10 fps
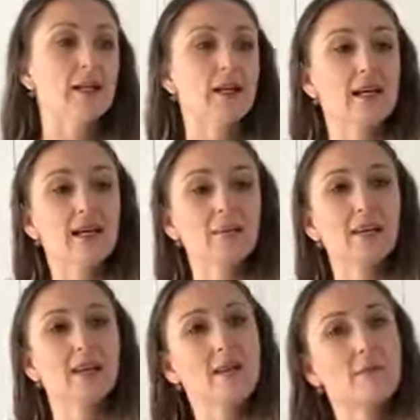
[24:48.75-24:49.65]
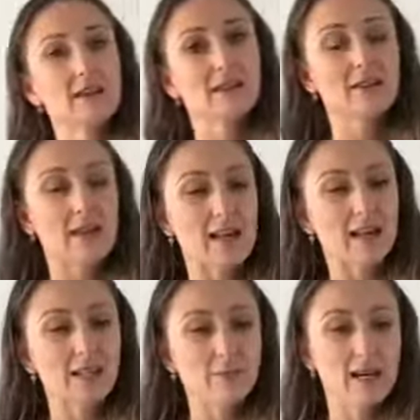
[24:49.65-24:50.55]
So any muscular
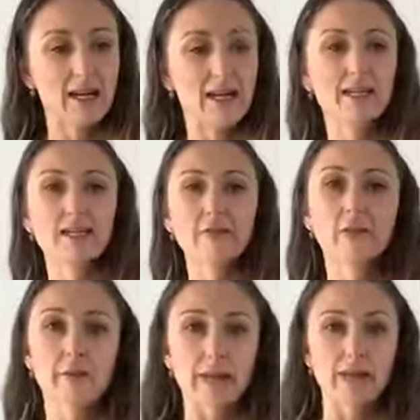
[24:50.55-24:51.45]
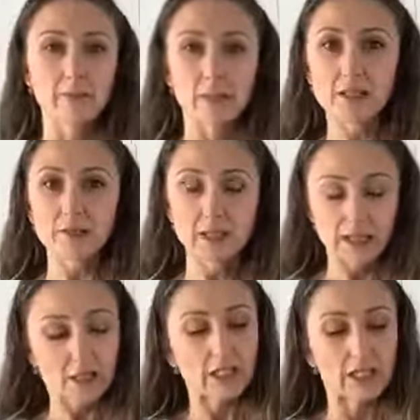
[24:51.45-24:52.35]
aches and pains, inflammation, muscle
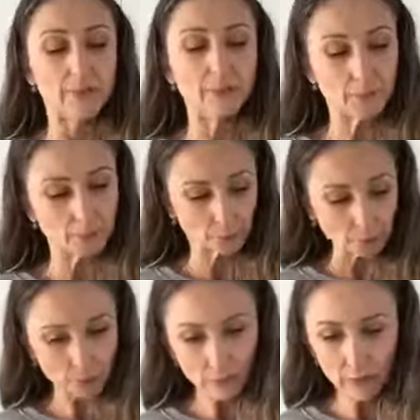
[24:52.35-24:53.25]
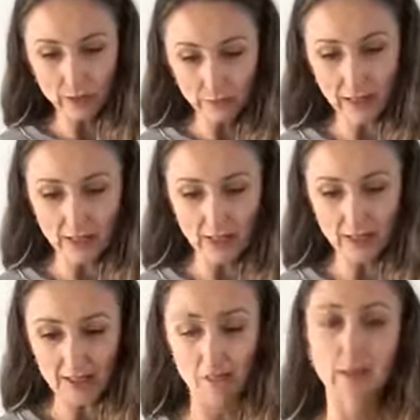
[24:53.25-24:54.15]
tension. The first thing I
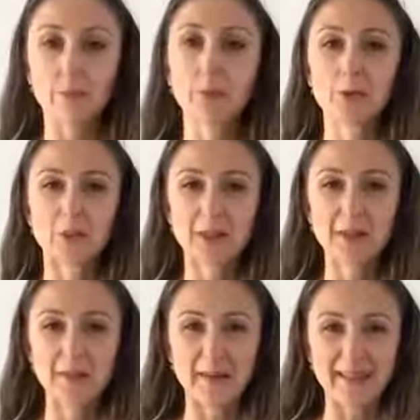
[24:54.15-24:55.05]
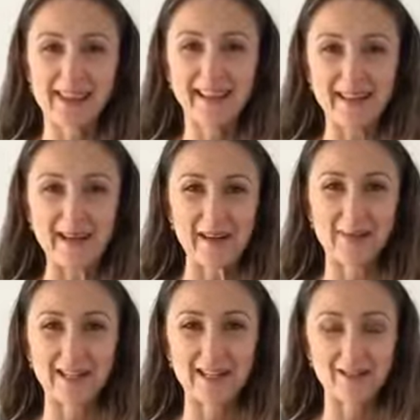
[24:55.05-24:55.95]
tell people to do when they get their Home
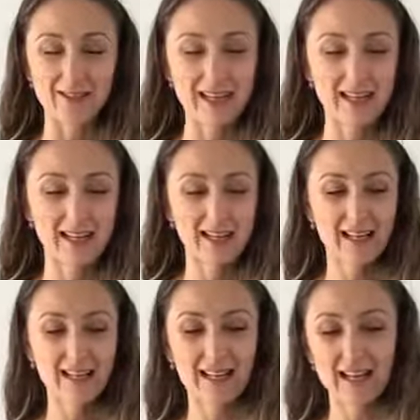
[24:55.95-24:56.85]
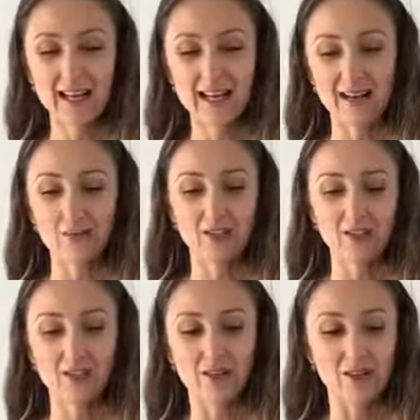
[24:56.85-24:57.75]
Essentials kit
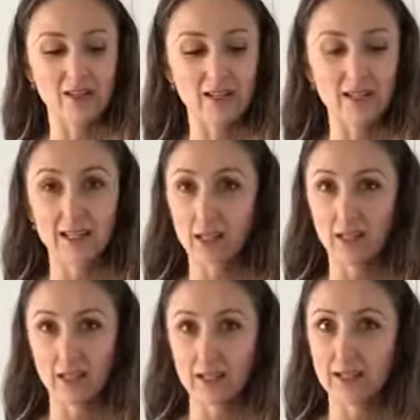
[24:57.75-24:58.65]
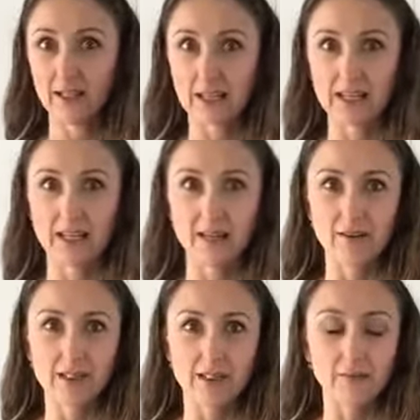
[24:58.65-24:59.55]
which not only, you need to
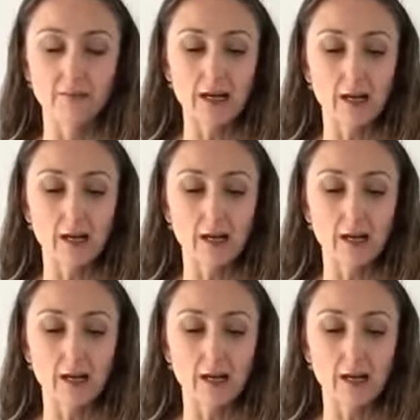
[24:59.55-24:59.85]
get some